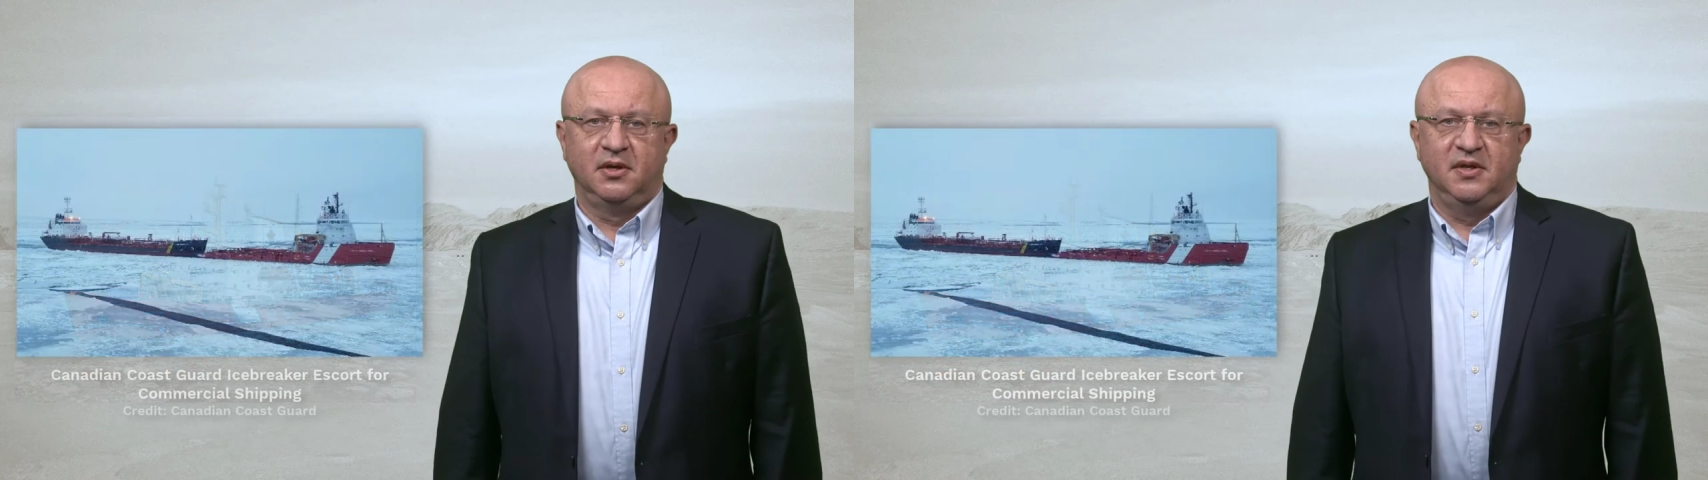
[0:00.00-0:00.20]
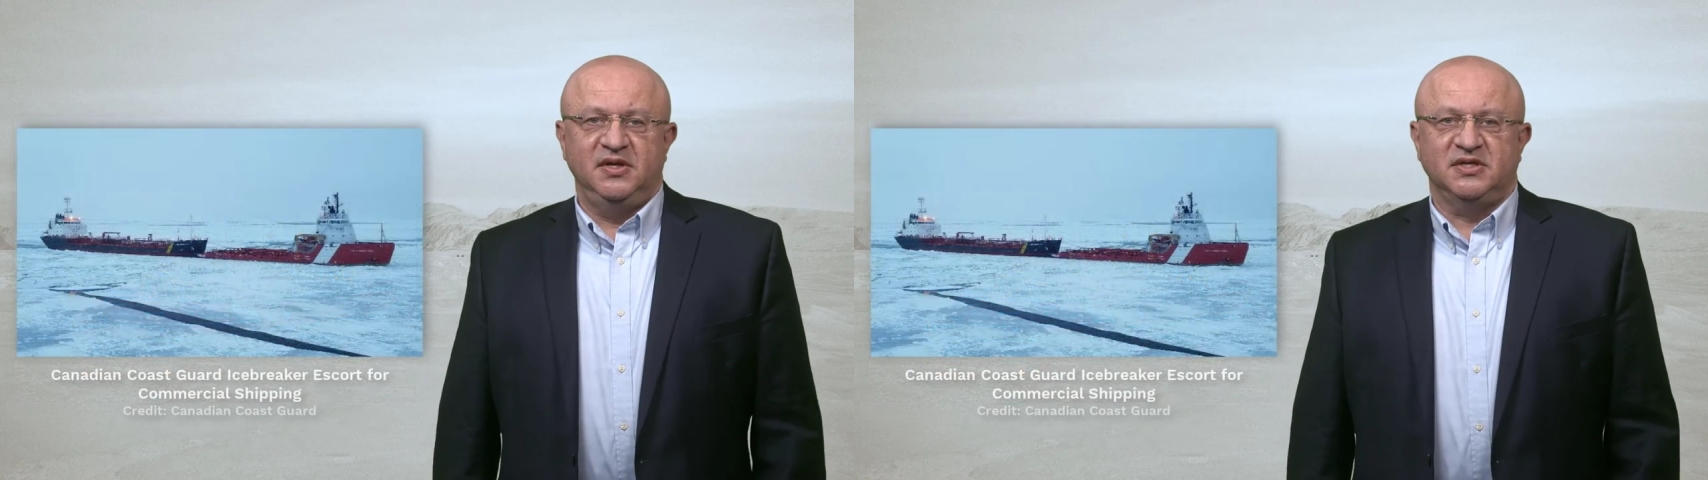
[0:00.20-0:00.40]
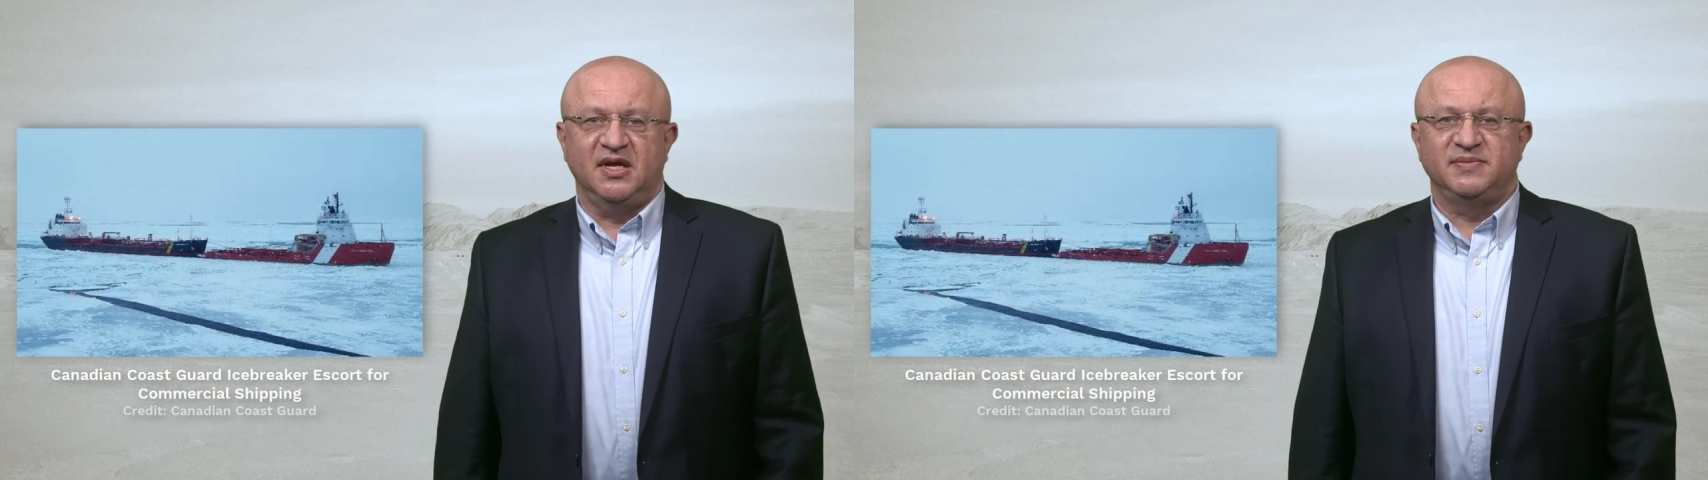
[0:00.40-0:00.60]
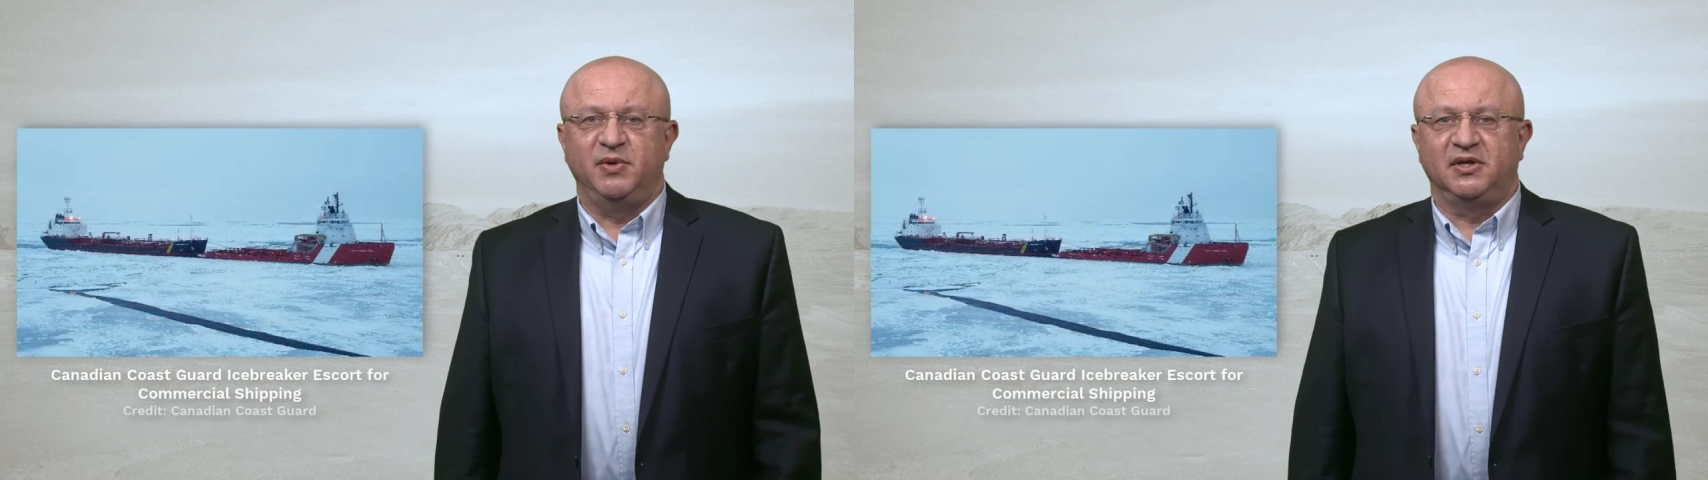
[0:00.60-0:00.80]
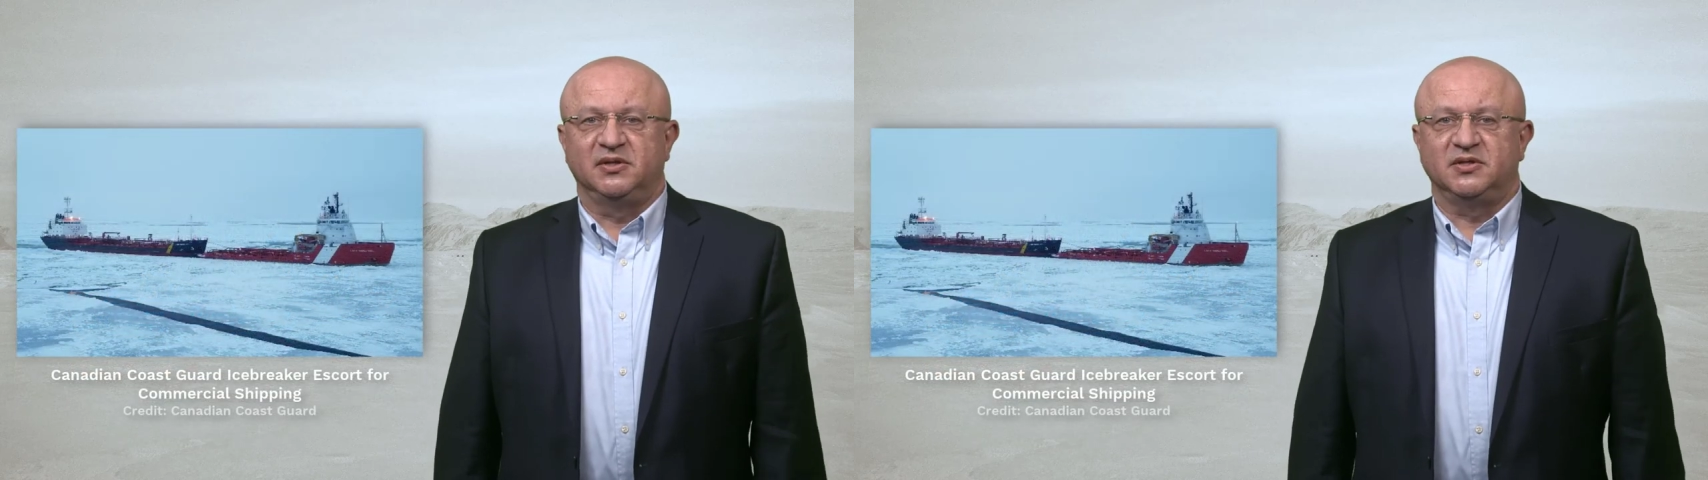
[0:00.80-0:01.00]
These
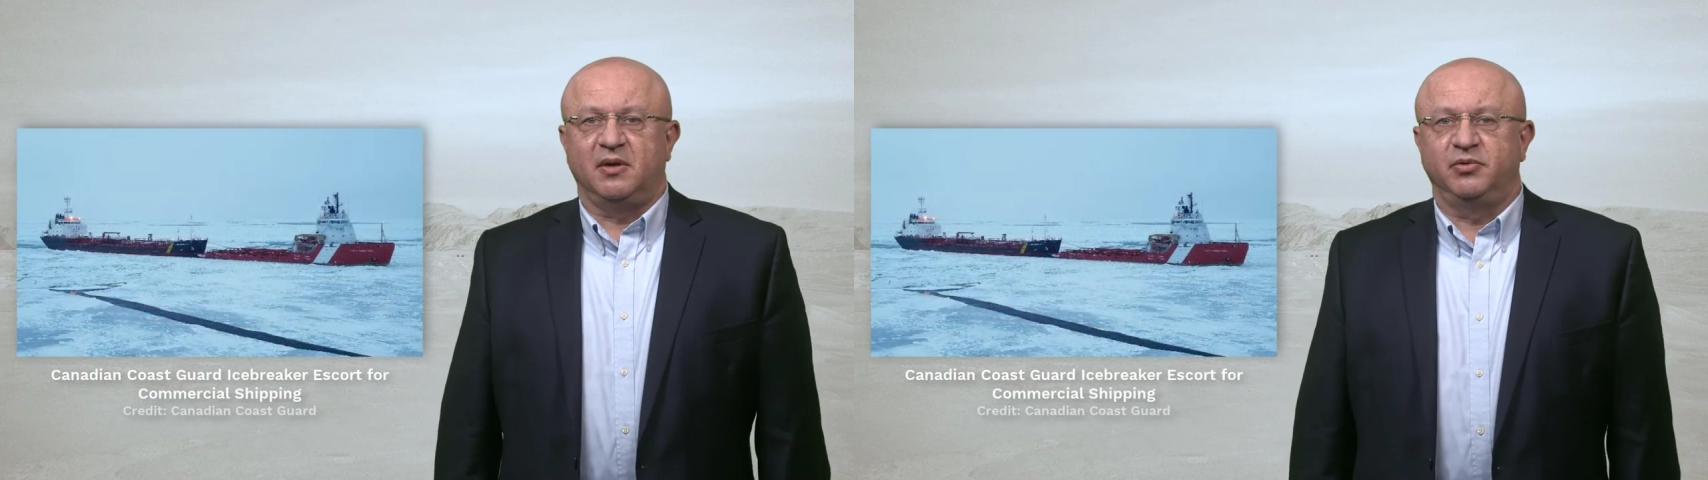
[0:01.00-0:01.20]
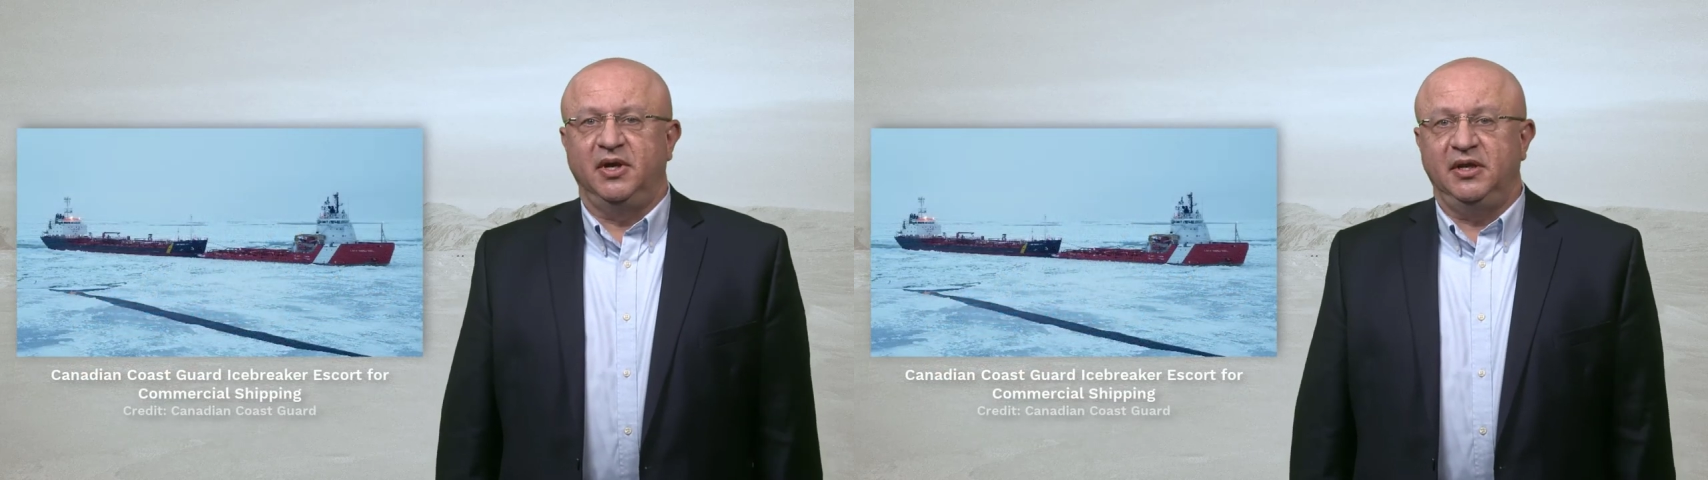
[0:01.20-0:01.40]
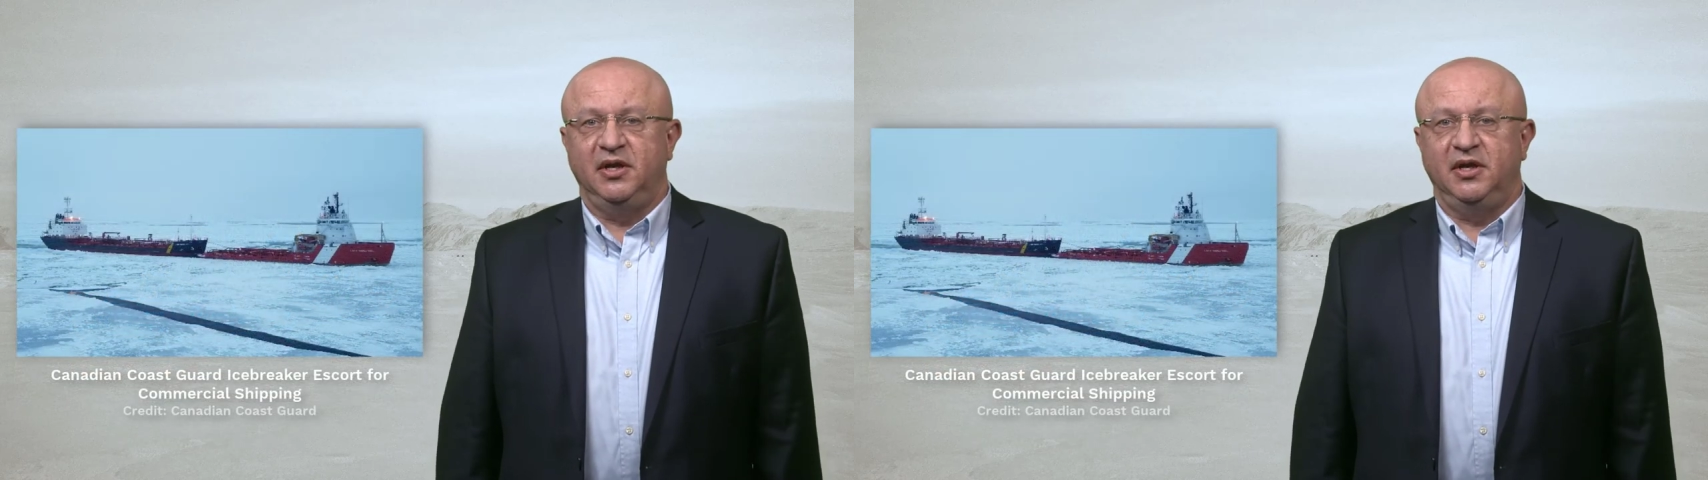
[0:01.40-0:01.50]
icebreakers operate